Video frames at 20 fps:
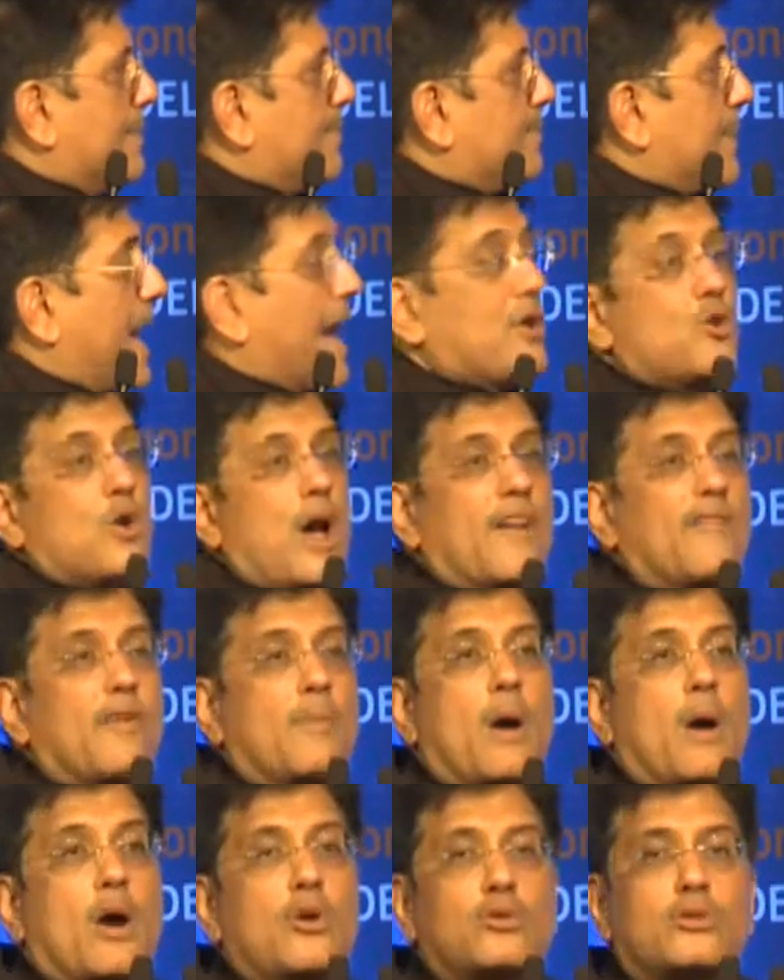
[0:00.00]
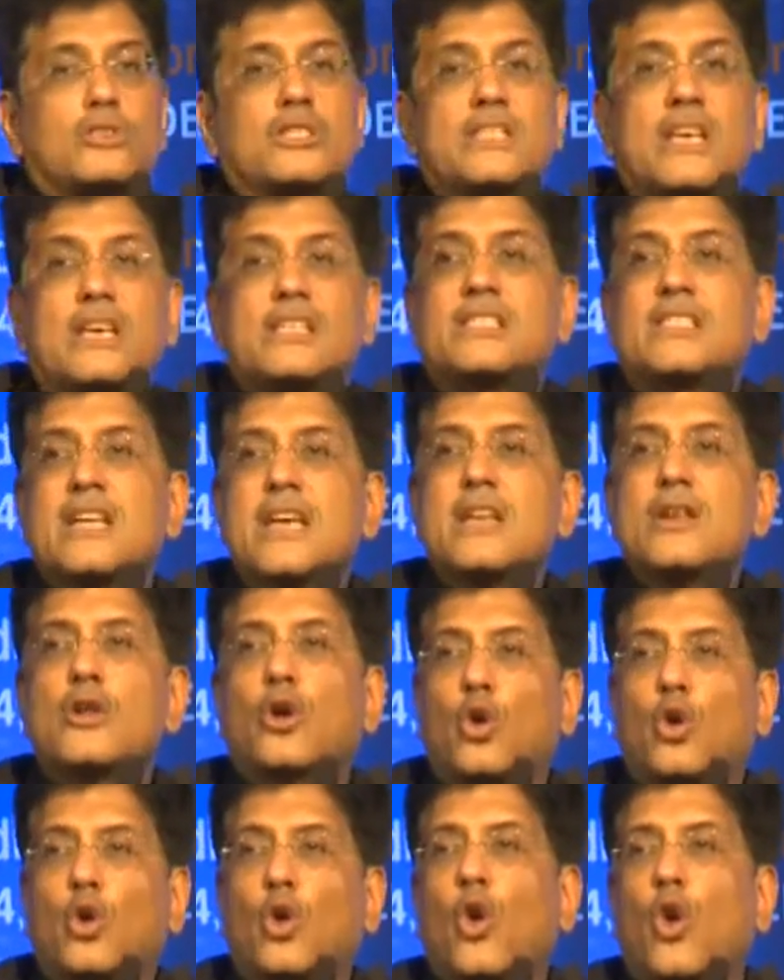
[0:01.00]
And you have about
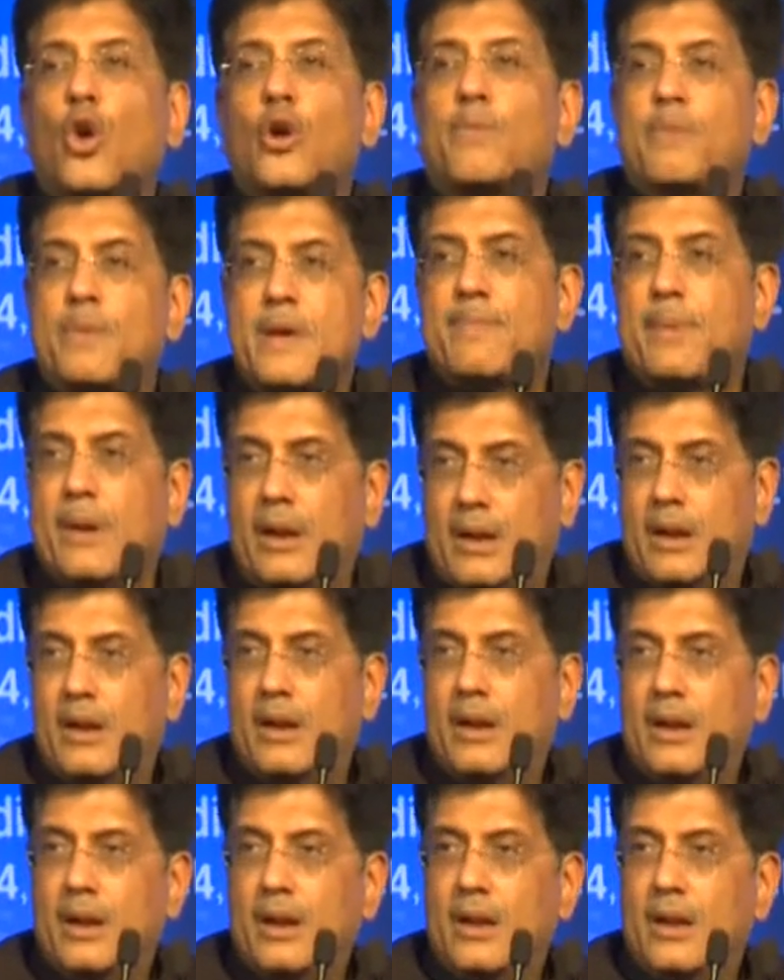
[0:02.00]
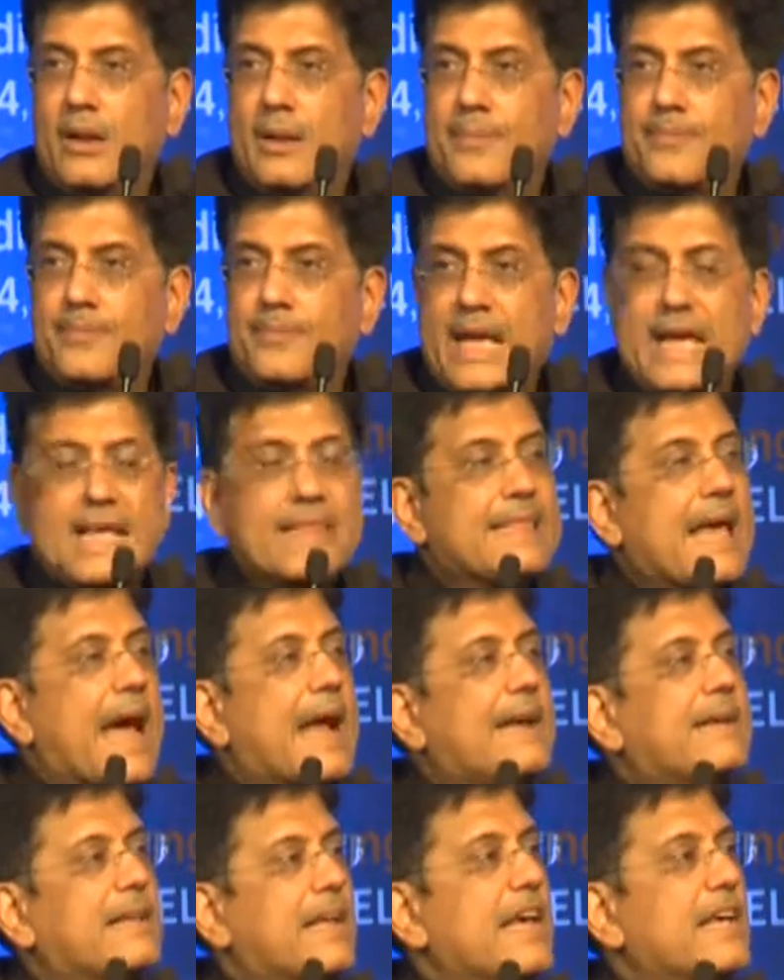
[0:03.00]
16 crore people in
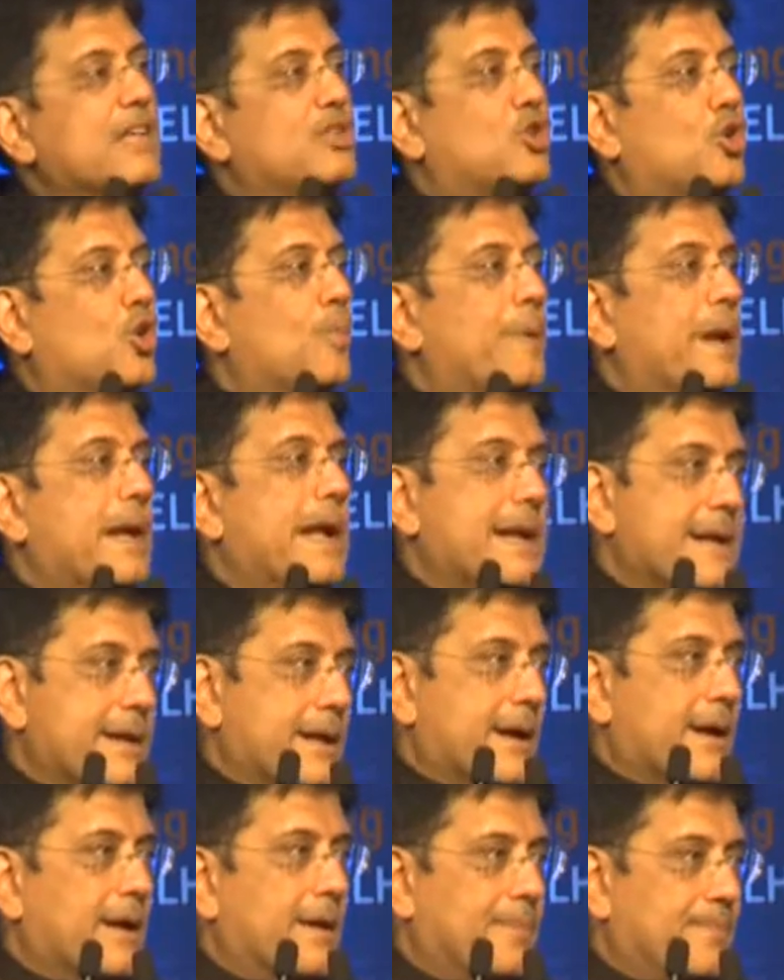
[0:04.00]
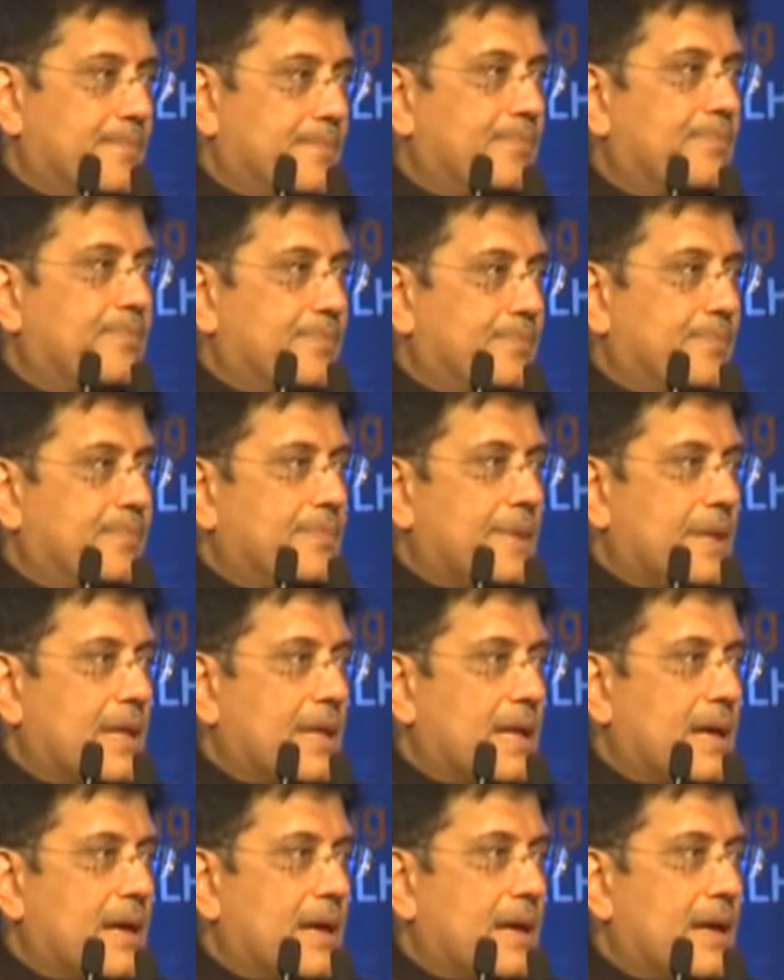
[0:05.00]
that age group in India.
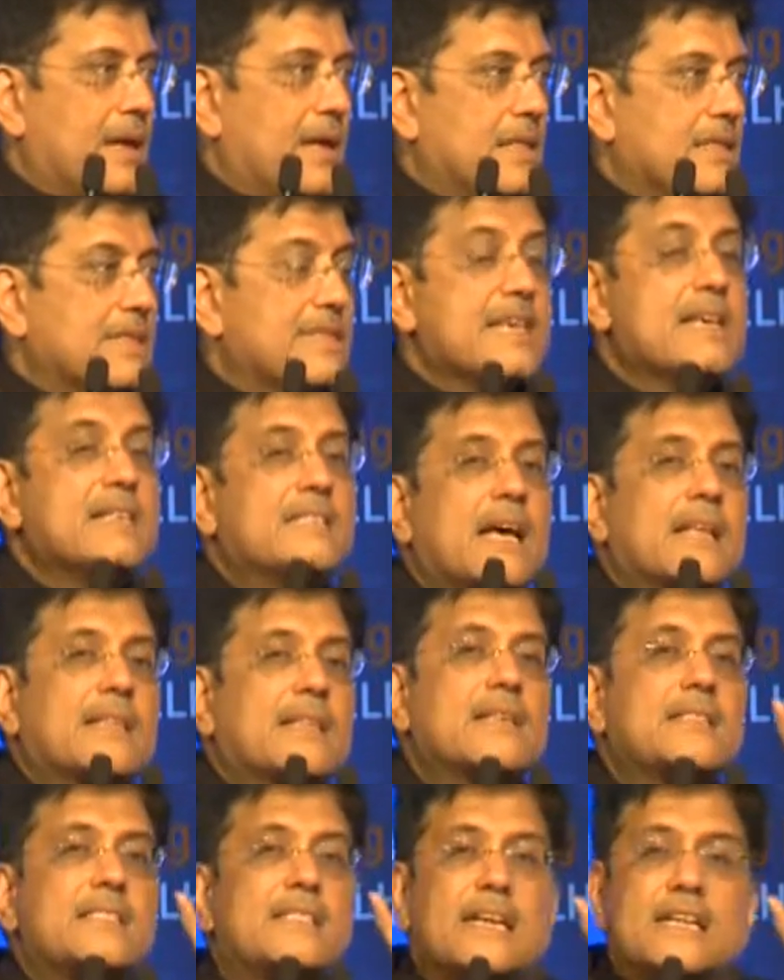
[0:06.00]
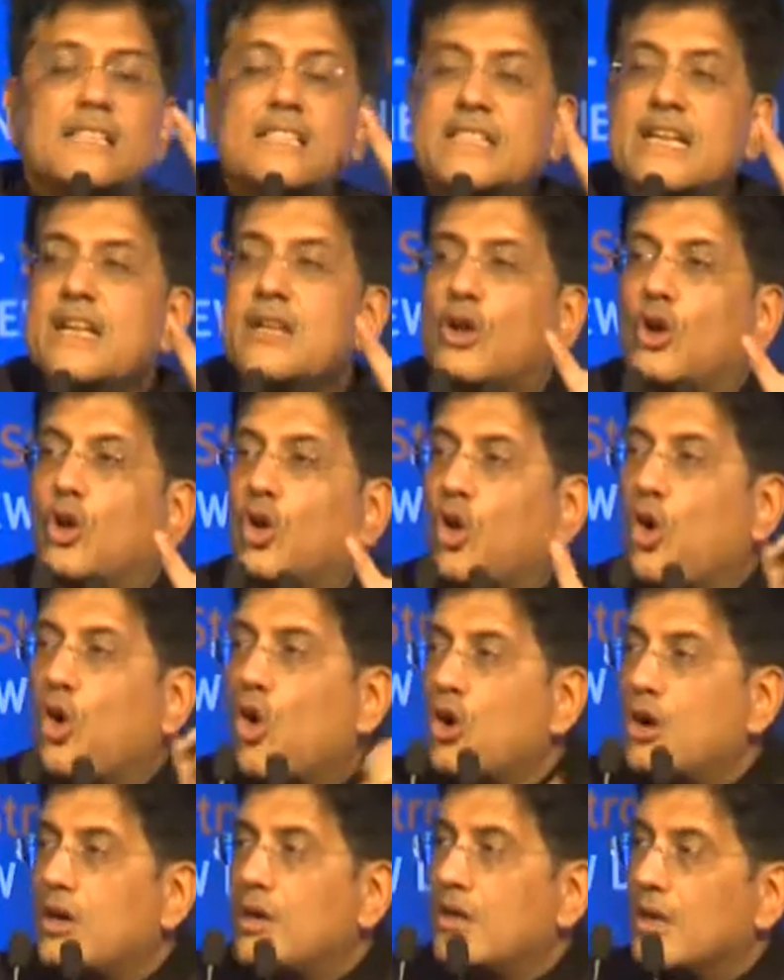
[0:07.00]
These are the 16
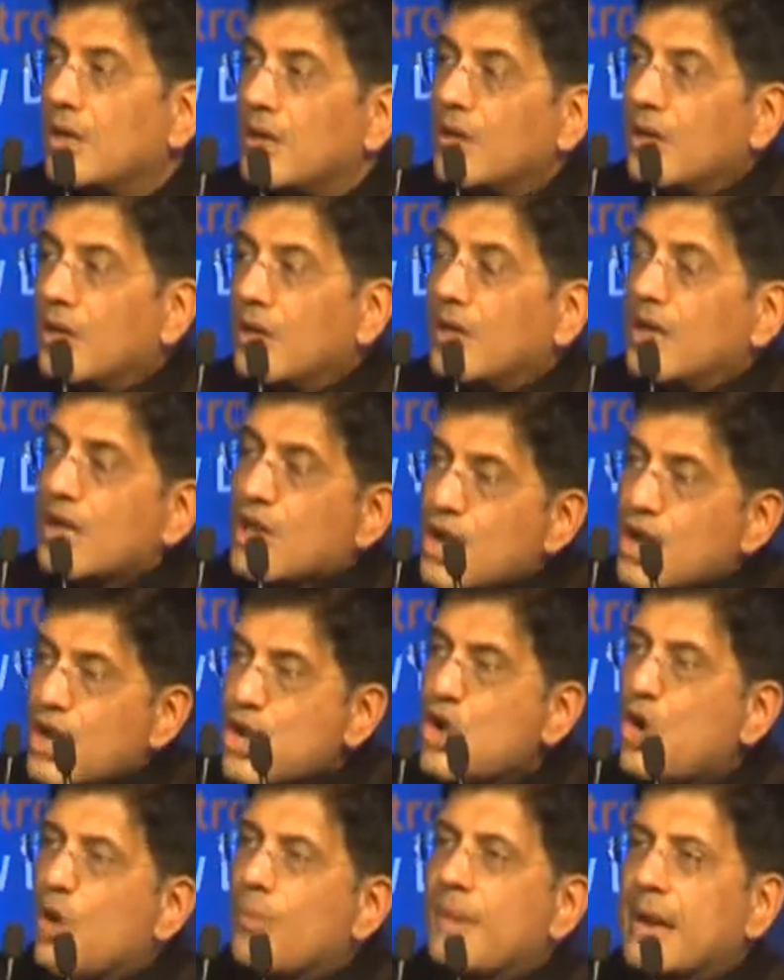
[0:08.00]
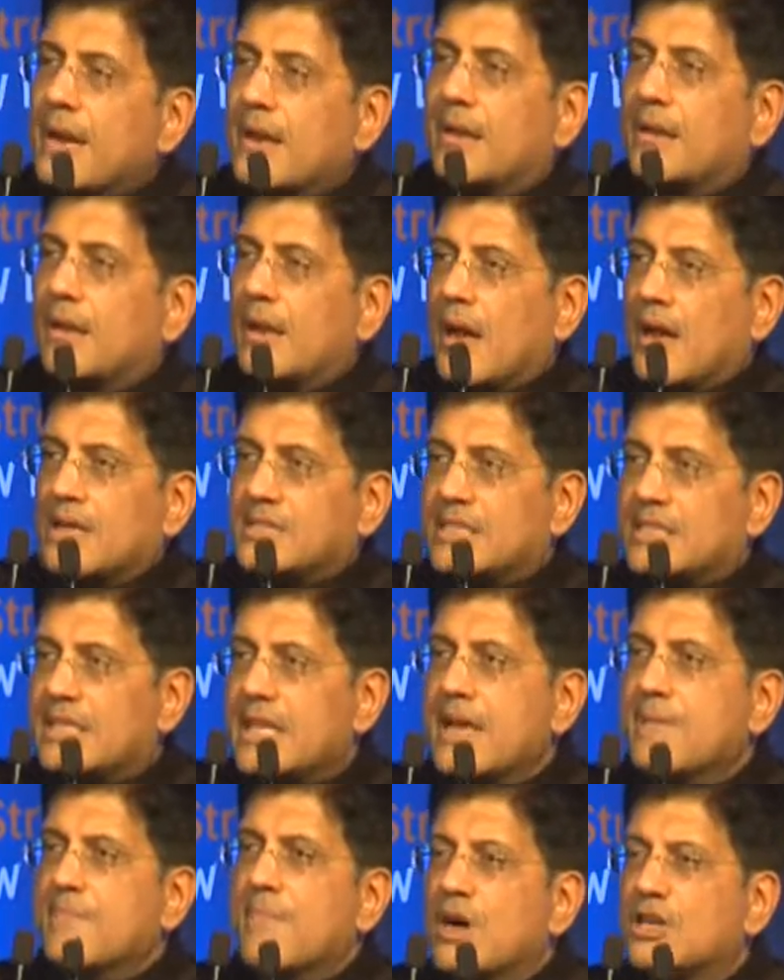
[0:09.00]
crore neo-middle class,
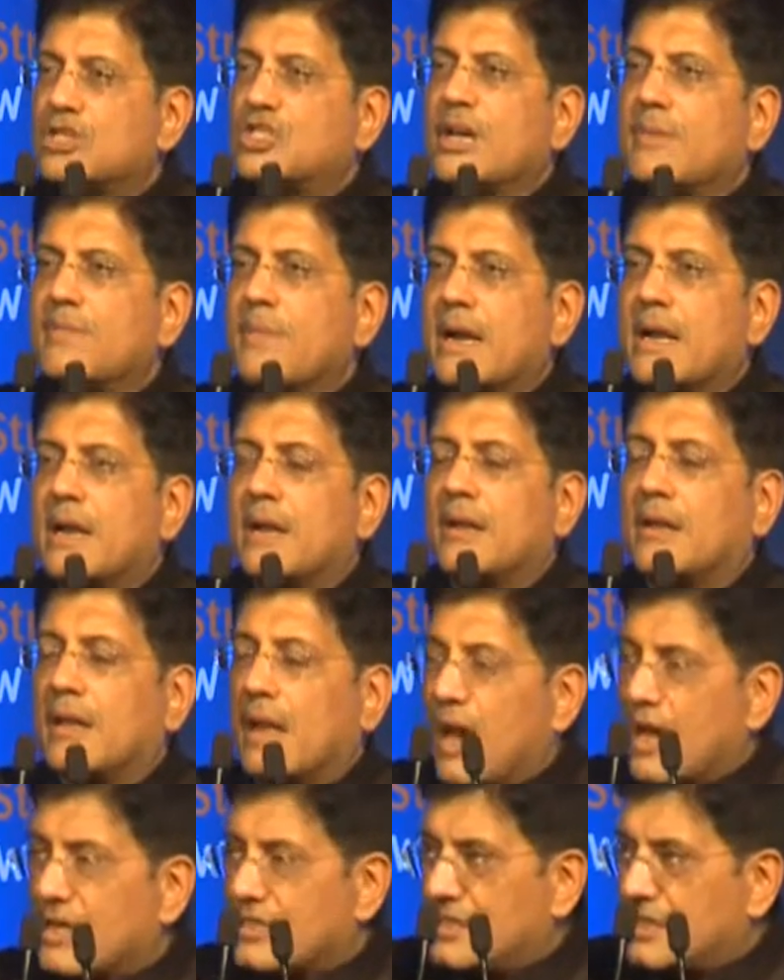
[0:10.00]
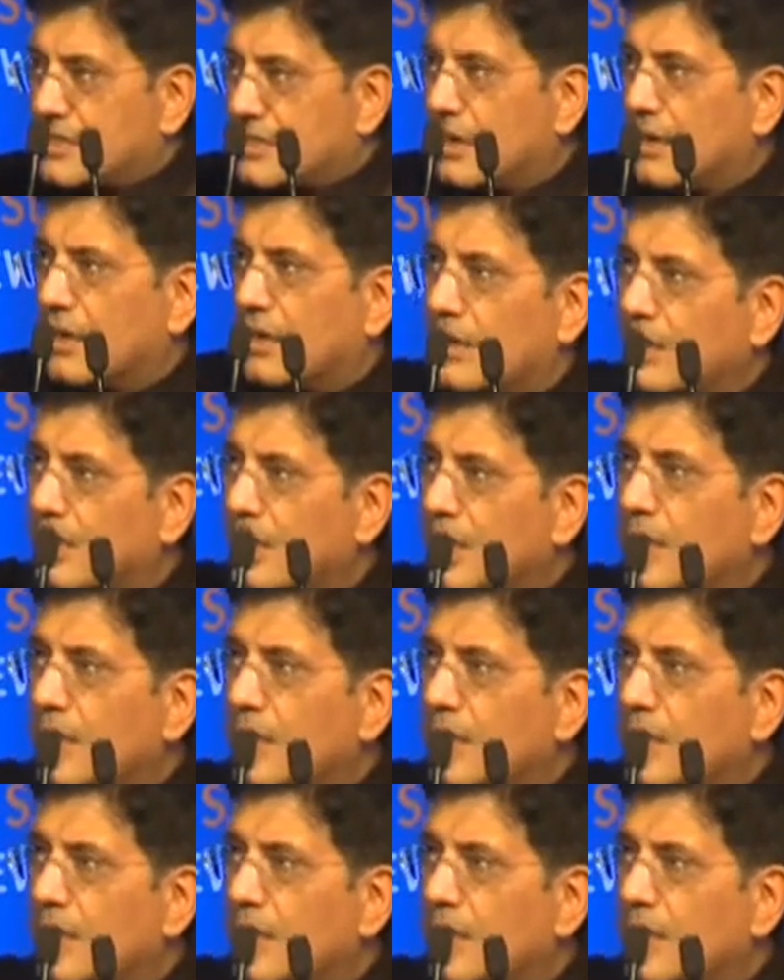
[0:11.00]
the emerging middle class, the